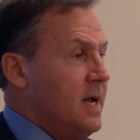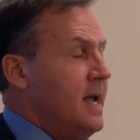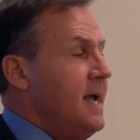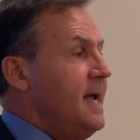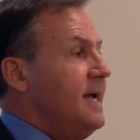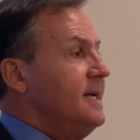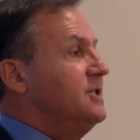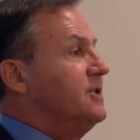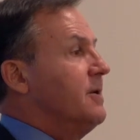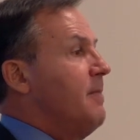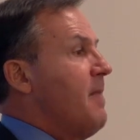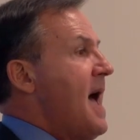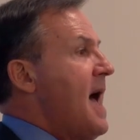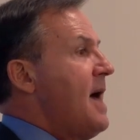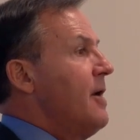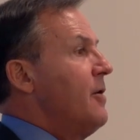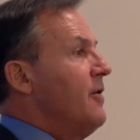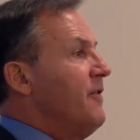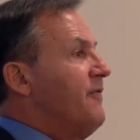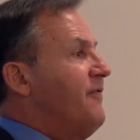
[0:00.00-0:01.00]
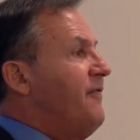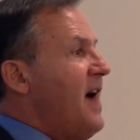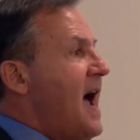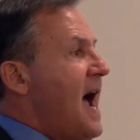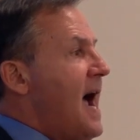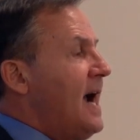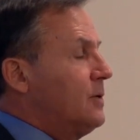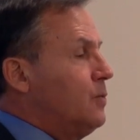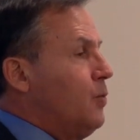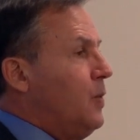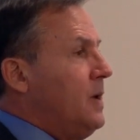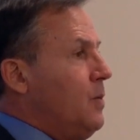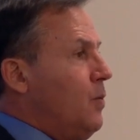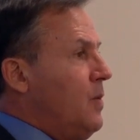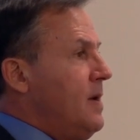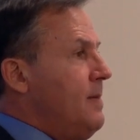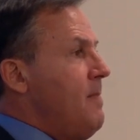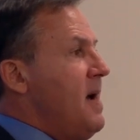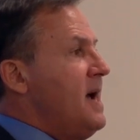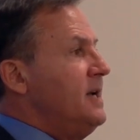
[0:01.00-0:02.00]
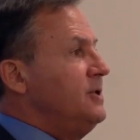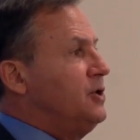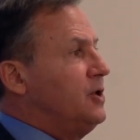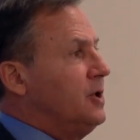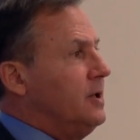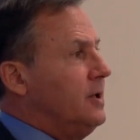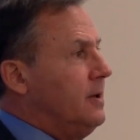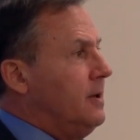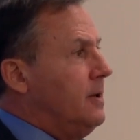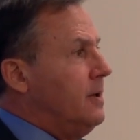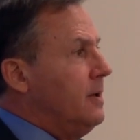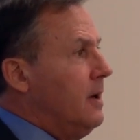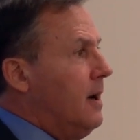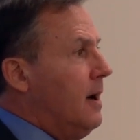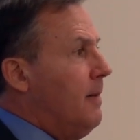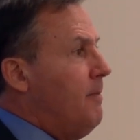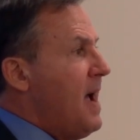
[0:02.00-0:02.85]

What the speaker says: As a matter of fact, we mentioned